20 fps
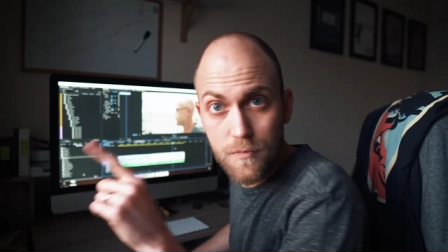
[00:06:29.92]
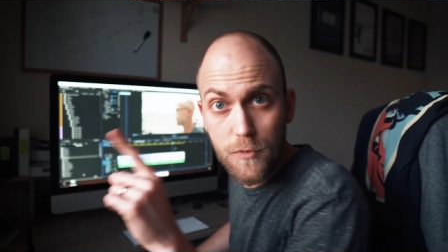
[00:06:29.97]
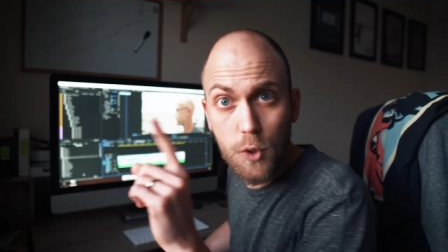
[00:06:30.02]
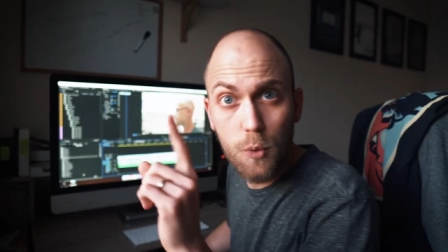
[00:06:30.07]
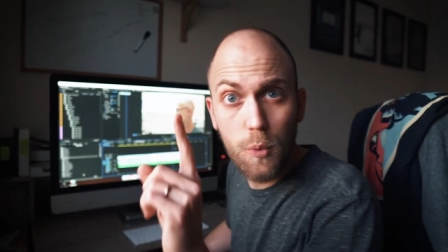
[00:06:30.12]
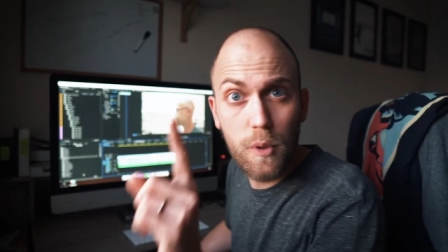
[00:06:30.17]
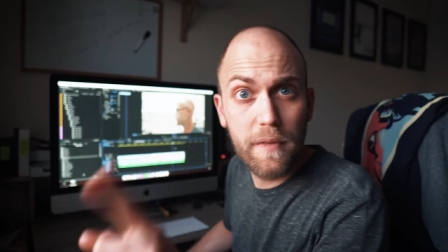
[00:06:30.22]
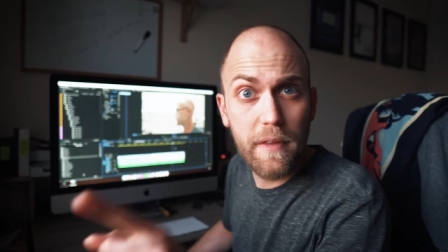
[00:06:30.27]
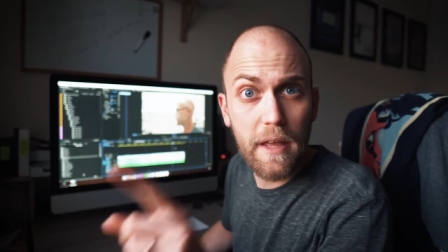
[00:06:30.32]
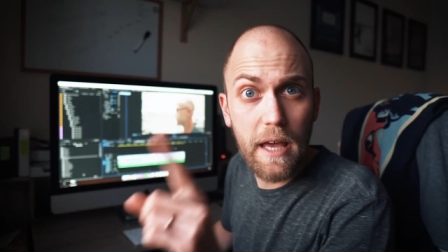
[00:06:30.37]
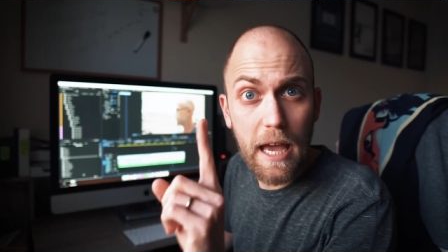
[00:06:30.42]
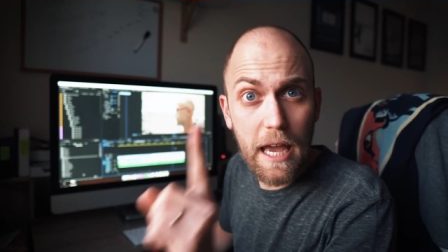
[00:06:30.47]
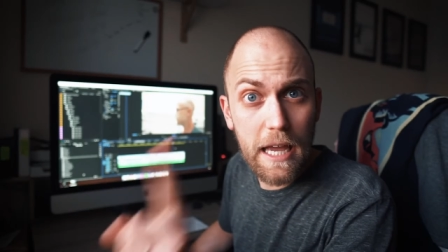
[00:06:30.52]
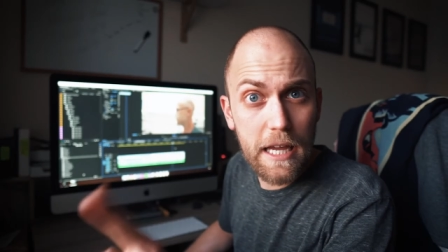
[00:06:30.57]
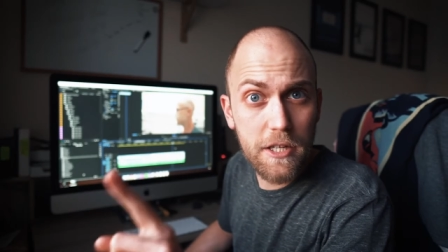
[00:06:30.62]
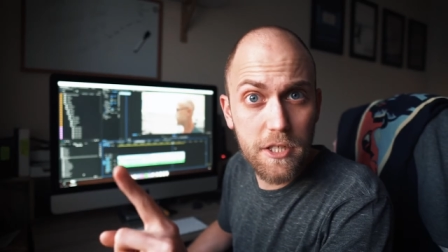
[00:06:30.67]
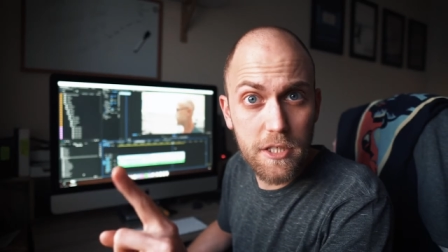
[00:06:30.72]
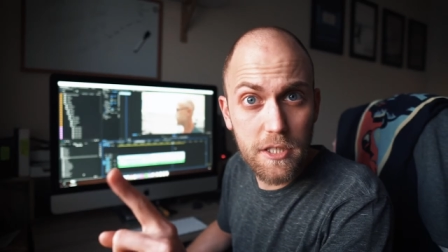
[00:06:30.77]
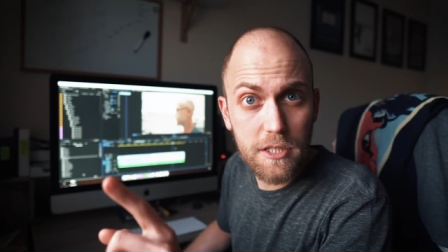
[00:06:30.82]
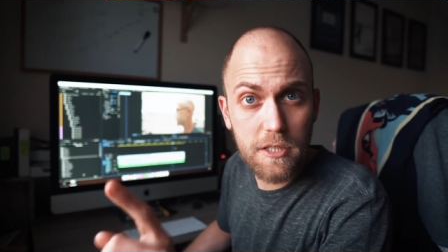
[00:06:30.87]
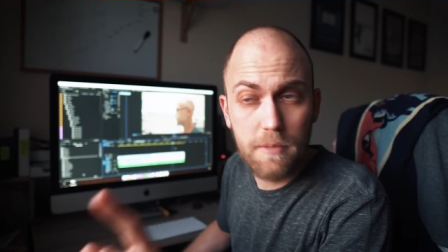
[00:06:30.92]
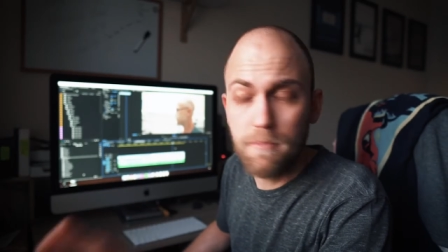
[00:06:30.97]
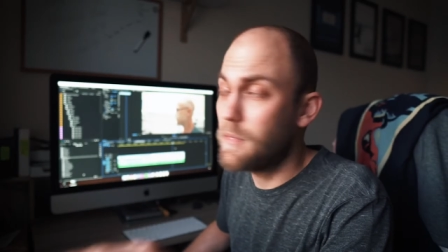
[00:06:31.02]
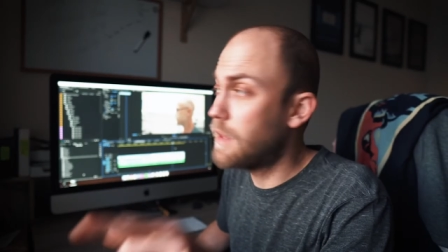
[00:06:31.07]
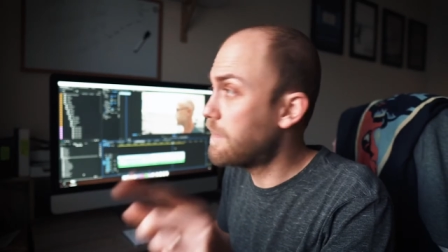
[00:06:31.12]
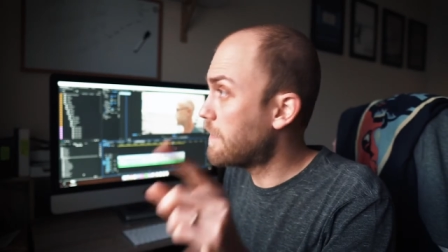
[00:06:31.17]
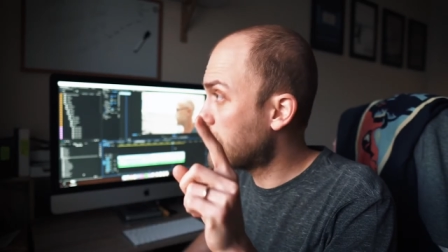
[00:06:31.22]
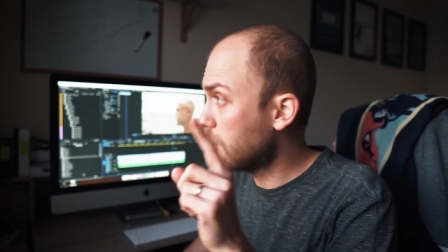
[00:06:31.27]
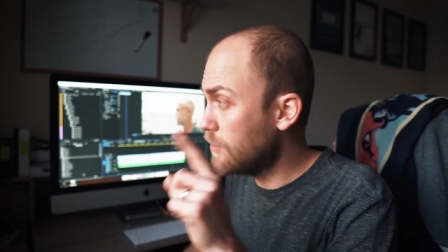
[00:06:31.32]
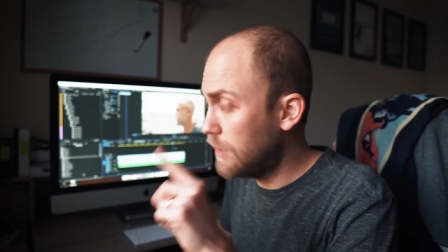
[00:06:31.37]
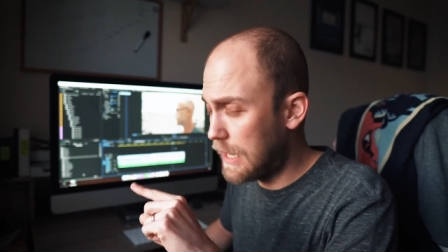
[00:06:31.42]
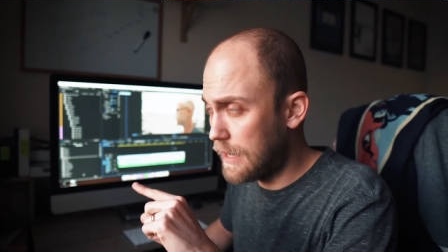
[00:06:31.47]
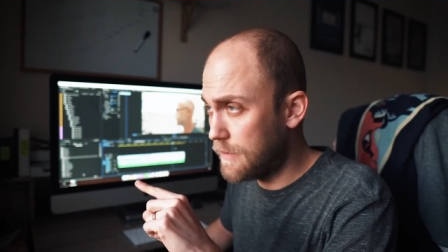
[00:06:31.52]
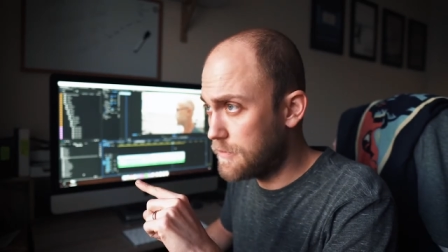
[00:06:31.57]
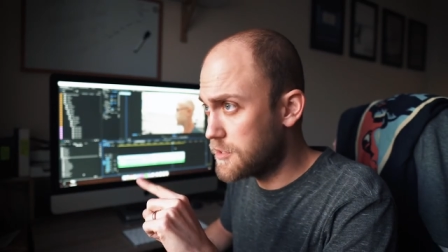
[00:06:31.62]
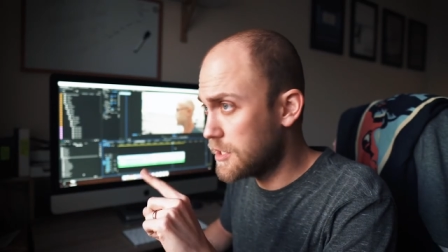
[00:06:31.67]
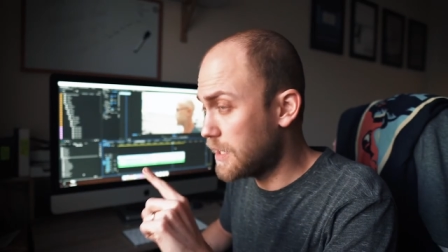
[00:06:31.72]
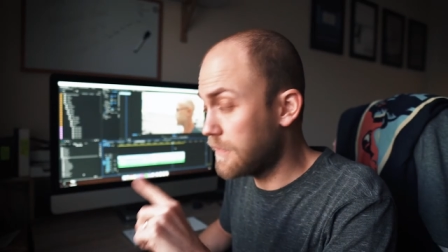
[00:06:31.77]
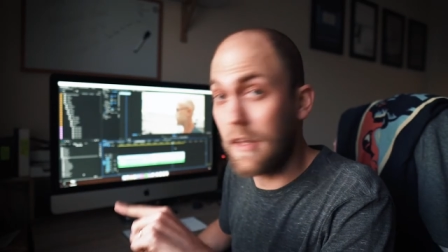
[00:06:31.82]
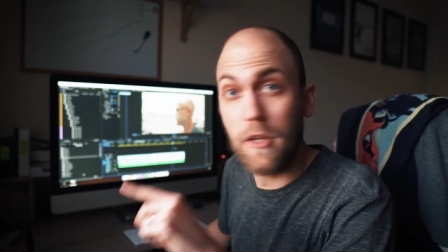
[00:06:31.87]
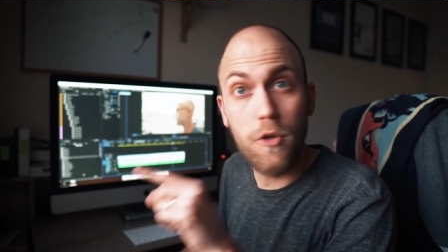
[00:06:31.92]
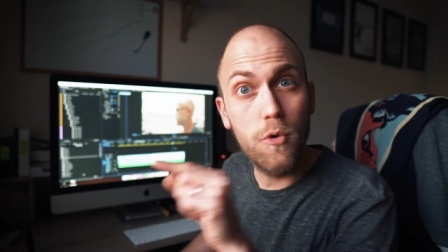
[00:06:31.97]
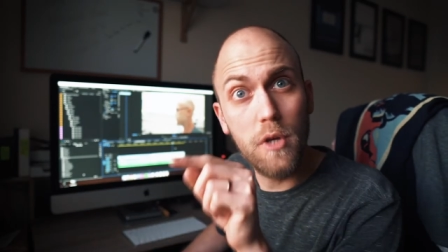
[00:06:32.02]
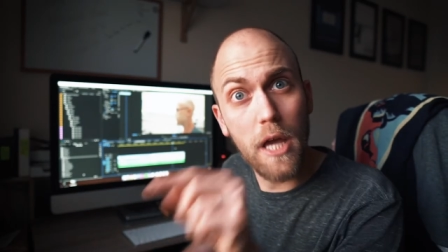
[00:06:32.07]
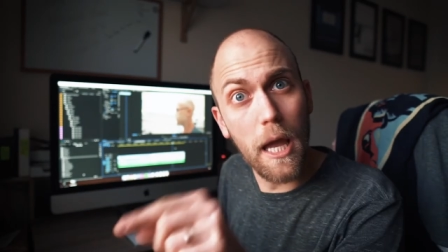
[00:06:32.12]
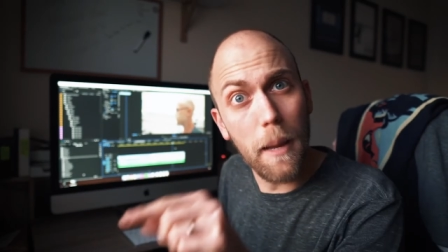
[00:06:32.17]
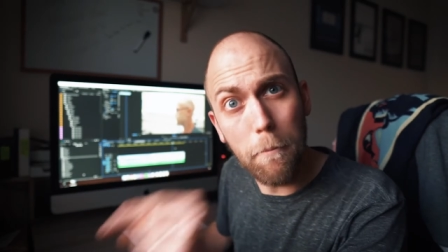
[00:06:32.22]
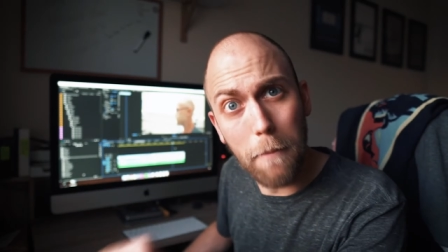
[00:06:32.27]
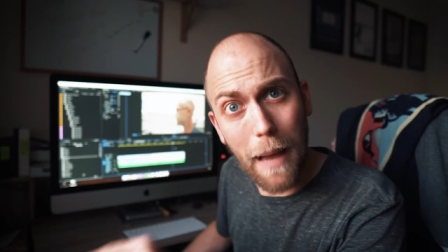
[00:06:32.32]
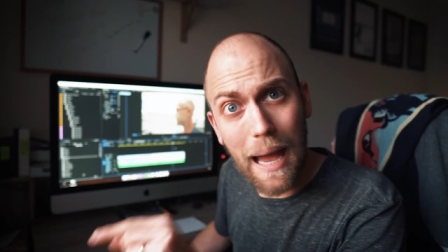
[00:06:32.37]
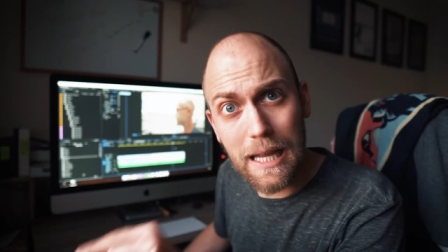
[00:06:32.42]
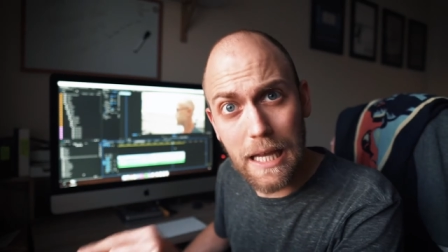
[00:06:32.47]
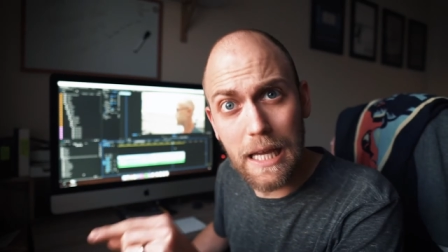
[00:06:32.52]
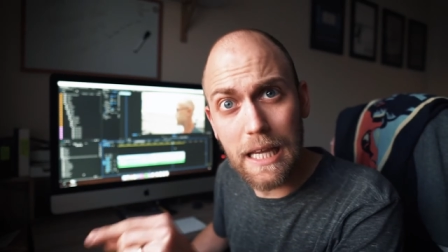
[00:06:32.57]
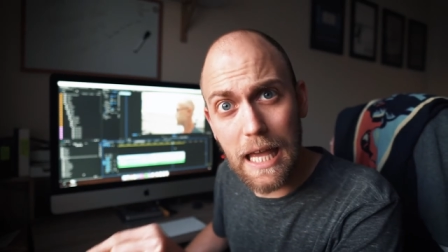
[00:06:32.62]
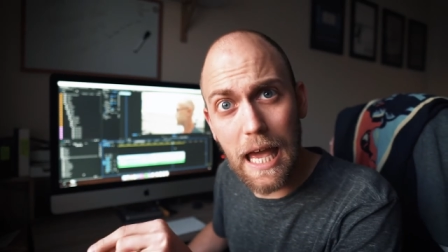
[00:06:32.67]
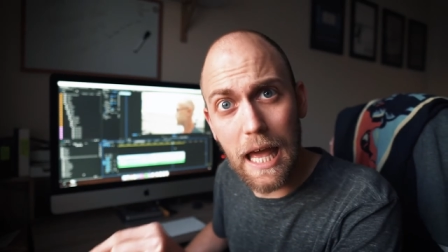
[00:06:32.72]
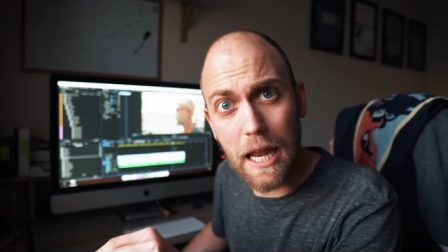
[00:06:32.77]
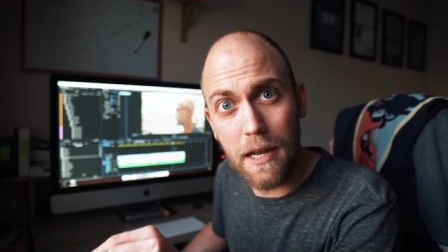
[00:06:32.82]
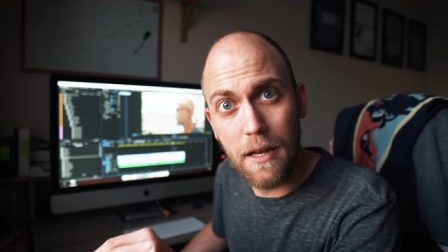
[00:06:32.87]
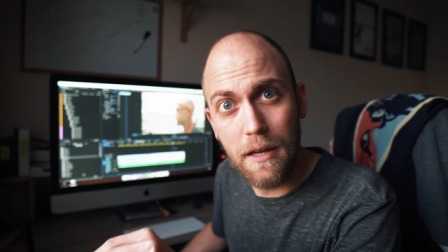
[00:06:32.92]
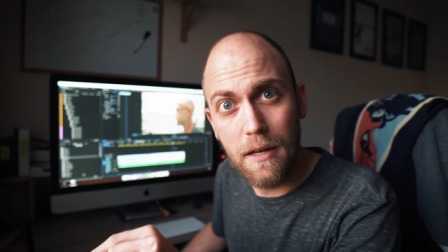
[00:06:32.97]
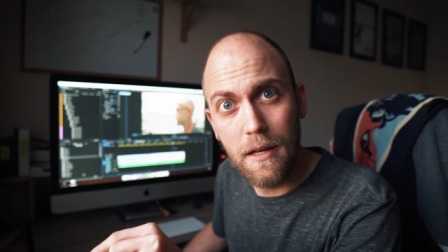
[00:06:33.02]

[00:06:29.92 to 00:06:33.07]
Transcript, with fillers: You were in there ages, and then you left, and then you came back again.